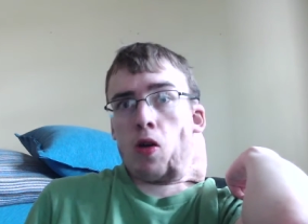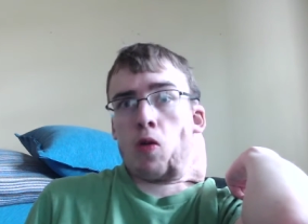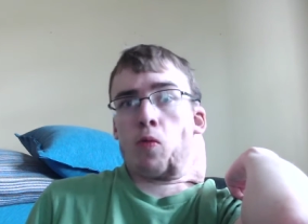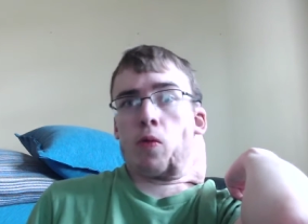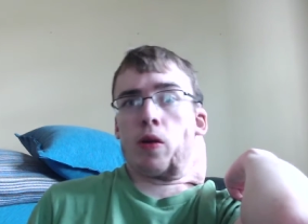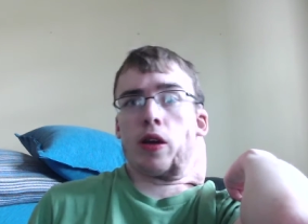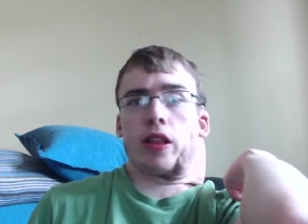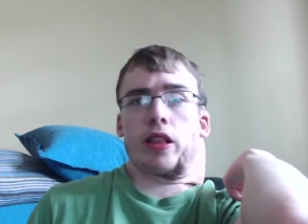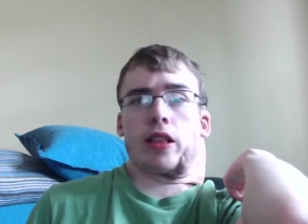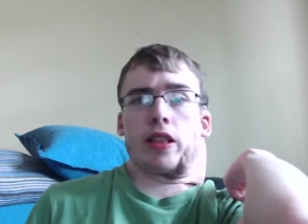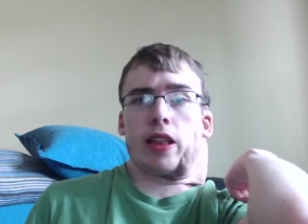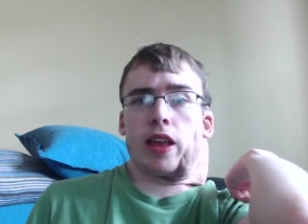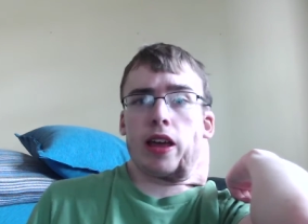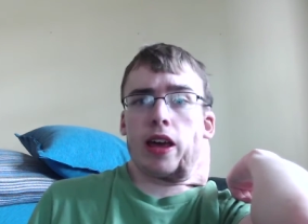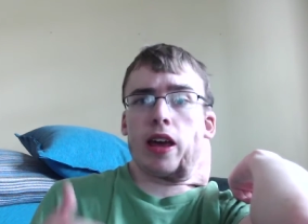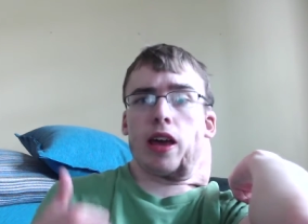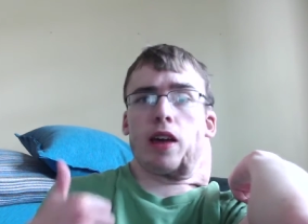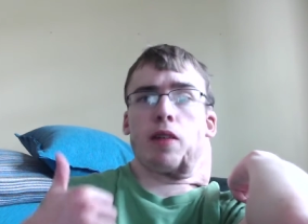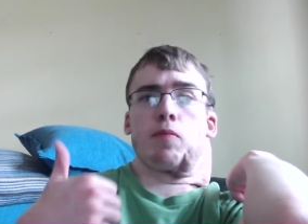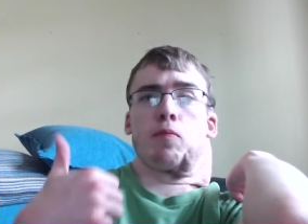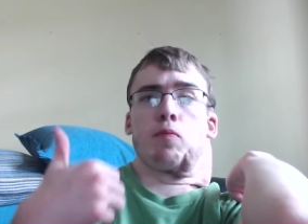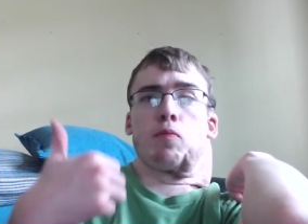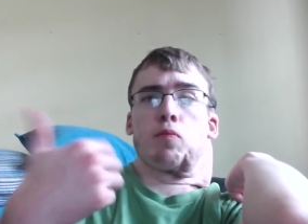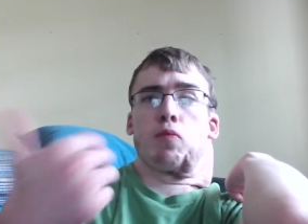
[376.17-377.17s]
We've
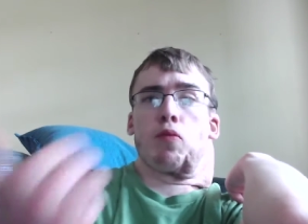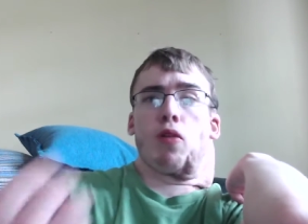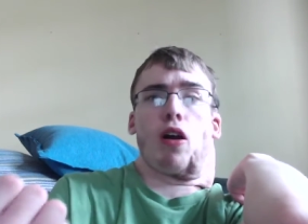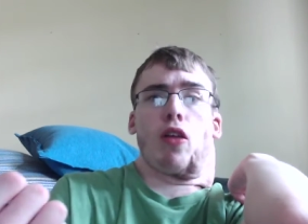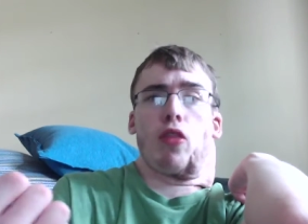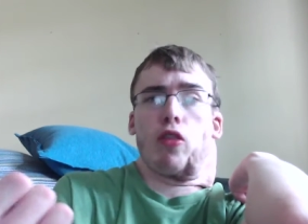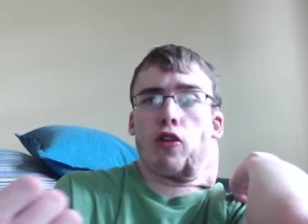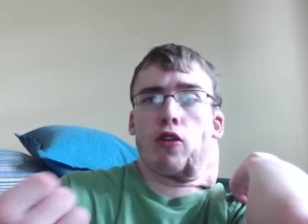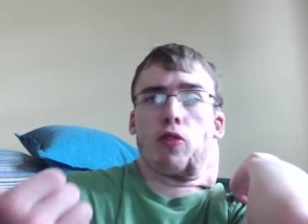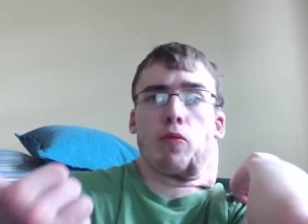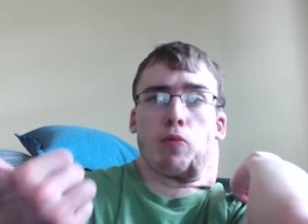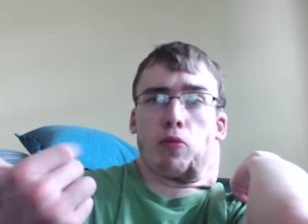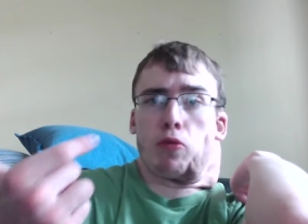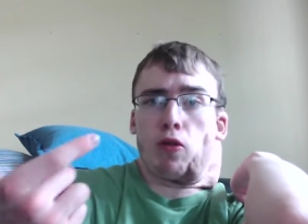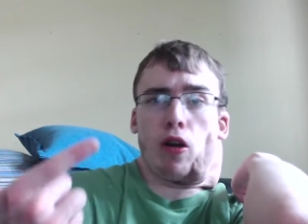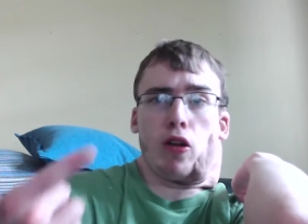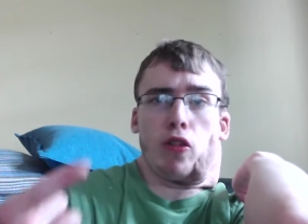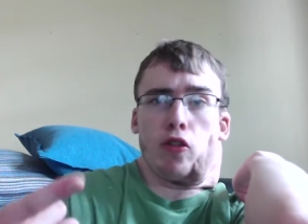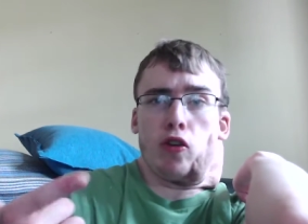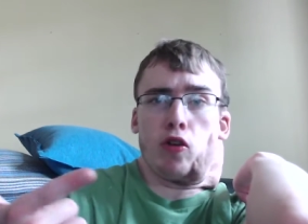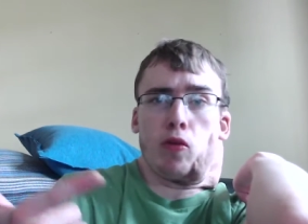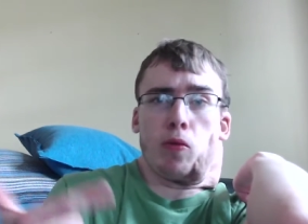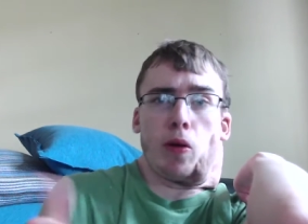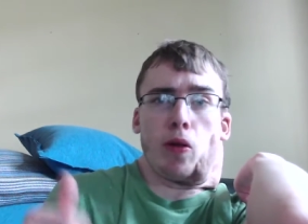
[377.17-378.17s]
seen
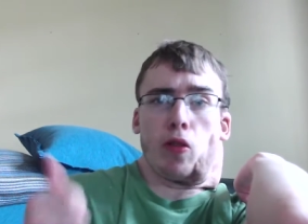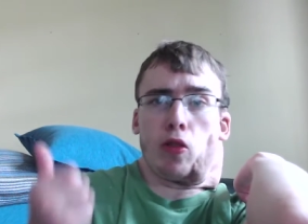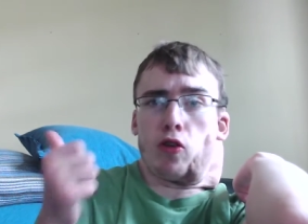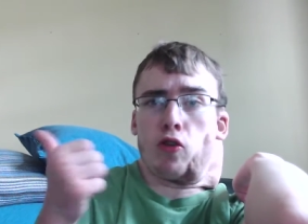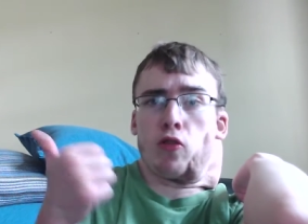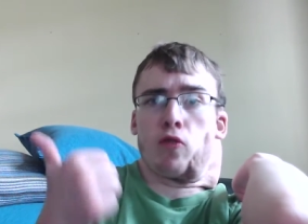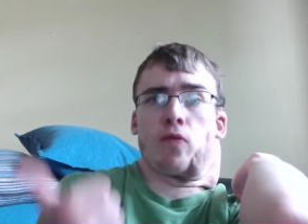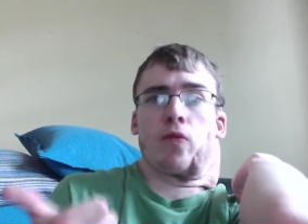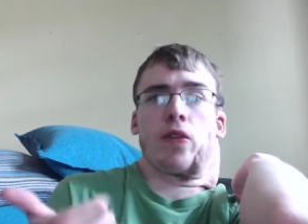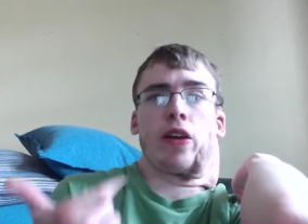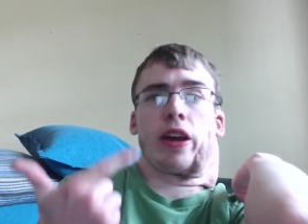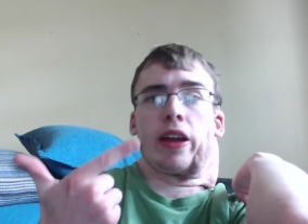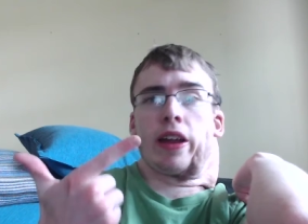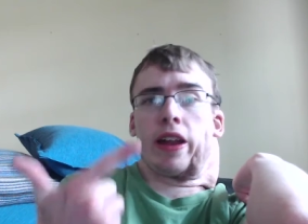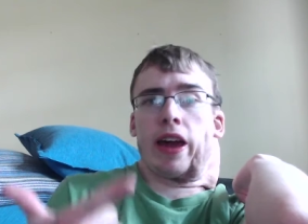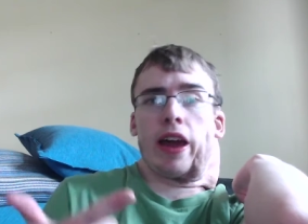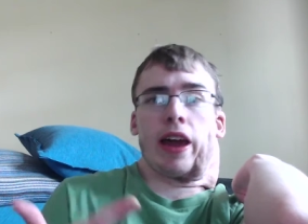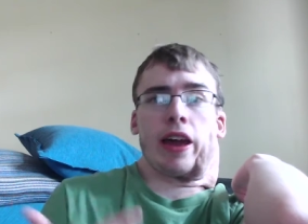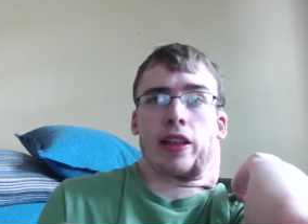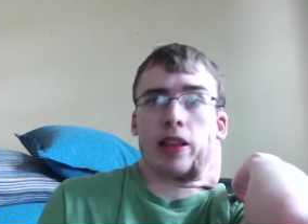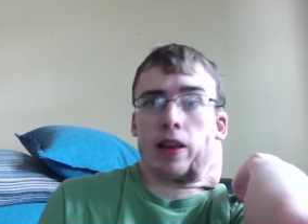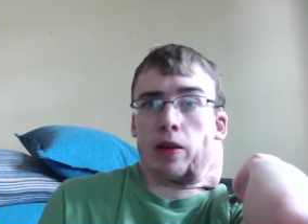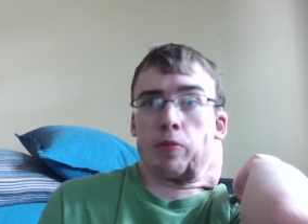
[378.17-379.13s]
brother-brother with Luffy and Ace,